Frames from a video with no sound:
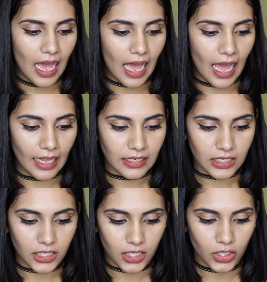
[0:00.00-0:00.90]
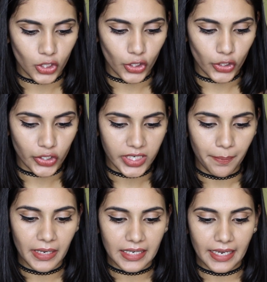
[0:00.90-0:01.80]
And to
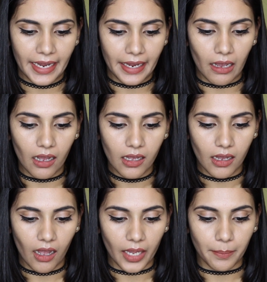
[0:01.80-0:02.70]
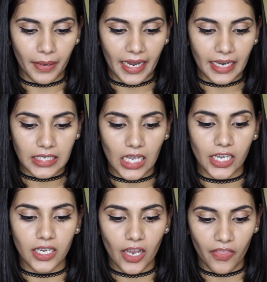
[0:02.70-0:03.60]
ship it here I paid
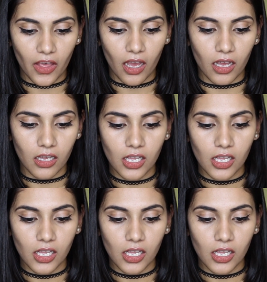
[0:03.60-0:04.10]
another